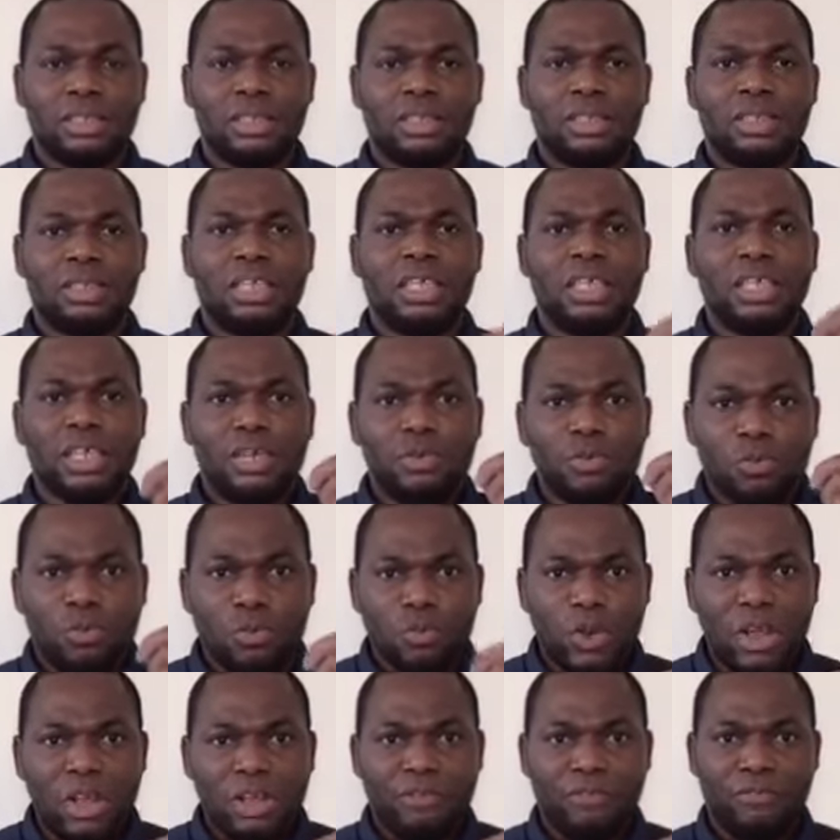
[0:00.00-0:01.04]
the
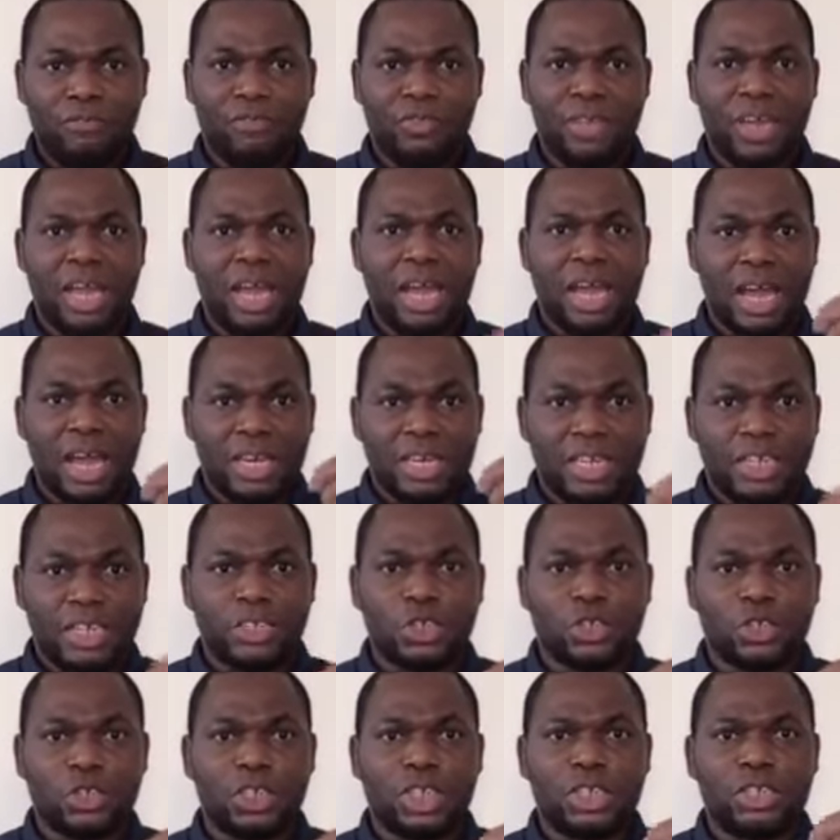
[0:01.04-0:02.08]
welfare and
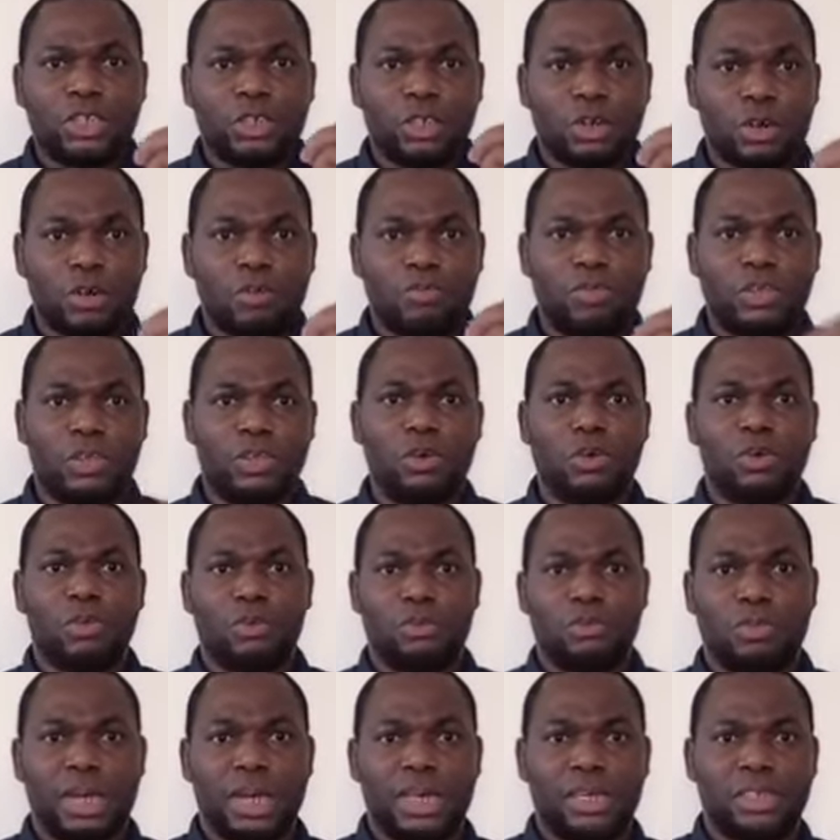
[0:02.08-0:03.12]
interests of the
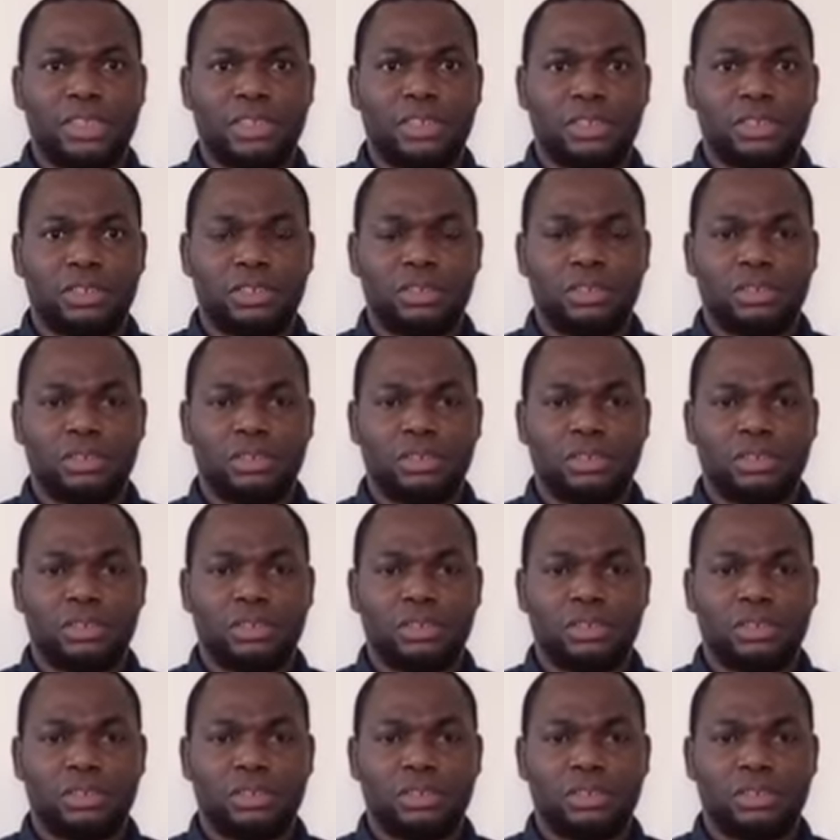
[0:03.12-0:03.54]
Yoruba nation.